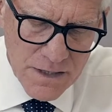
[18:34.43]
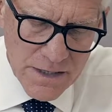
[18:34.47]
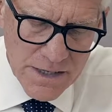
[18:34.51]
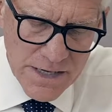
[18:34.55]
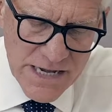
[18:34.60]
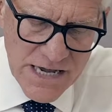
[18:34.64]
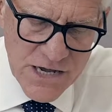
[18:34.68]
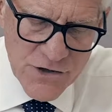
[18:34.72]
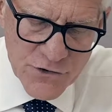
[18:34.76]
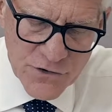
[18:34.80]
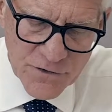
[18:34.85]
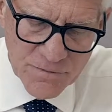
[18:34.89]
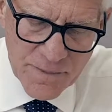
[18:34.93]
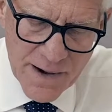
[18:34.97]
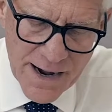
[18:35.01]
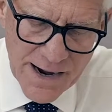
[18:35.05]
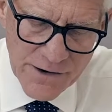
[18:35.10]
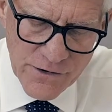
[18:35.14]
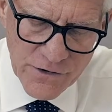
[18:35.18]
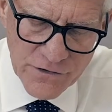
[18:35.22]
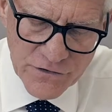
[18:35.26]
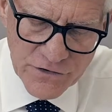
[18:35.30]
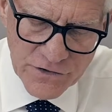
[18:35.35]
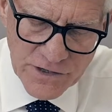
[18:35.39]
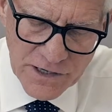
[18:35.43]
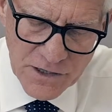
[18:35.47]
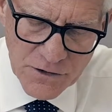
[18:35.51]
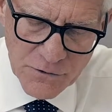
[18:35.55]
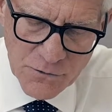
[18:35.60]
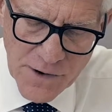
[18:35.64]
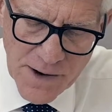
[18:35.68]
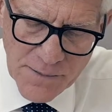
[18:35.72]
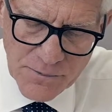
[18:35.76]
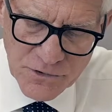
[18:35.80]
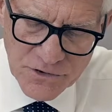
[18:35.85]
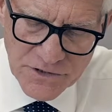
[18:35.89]
Each of buyer and seller
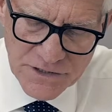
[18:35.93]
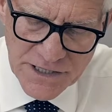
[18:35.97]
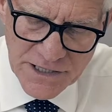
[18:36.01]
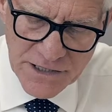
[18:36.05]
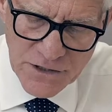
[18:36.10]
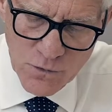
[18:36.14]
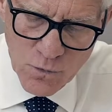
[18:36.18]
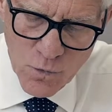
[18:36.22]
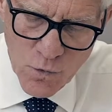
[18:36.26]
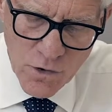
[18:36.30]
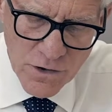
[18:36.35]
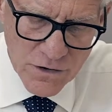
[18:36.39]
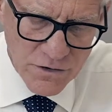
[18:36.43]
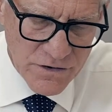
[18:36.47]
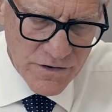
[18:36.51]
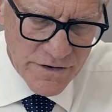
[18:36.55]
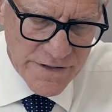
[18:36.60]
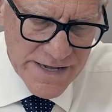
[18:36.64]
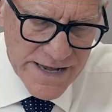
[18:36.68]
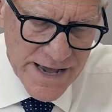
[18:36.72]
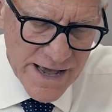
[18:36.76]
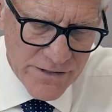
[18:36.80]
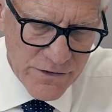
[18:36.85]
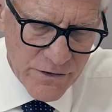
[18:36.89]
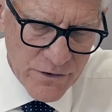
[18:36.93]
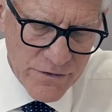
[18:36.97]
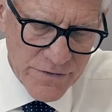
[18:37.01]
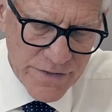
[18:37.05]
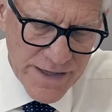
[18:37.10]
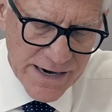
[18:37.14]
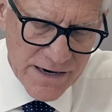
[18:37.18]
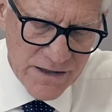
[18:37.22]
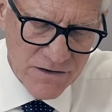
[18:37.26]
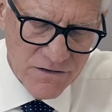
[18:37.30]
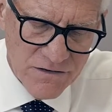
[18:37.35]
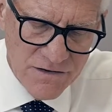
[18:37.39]
represent and warrant to the other
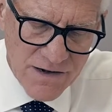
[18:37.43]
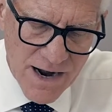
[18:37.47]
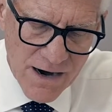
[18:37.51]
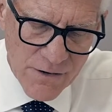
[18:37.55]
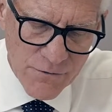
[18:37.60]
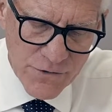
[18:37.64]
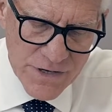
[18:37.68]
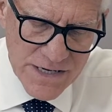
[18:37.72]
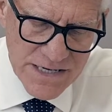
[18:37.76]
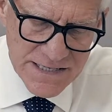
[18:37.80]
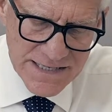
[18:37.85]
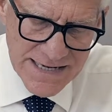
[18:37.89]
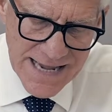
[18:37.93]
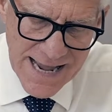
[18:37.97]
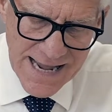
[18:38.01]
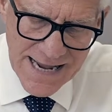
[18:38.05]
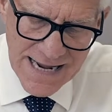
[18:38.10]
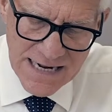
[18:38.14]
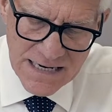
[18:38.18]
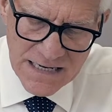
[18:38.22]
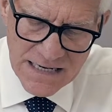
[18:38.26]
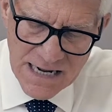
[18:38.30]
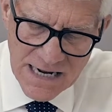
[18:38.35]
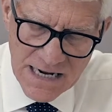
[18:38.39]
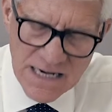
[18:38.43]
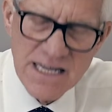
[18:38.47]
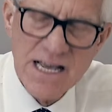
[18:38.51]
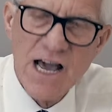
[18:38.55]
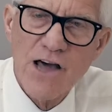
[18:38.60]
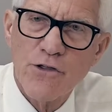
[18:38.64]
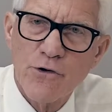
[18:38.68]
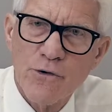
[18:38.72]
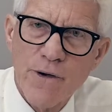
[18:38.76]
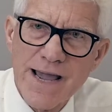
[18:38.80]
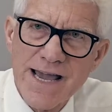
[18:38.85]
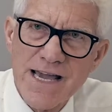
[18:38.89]
that it's not retained any
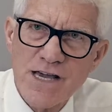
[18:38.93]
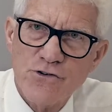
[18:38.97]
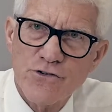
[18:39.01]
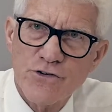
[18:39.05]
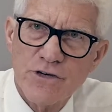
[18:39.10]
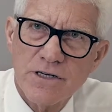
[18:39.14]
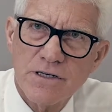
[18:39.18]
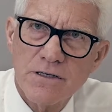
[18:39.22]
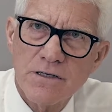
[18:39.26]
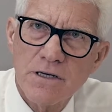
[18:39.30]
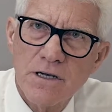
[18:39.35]
other agent.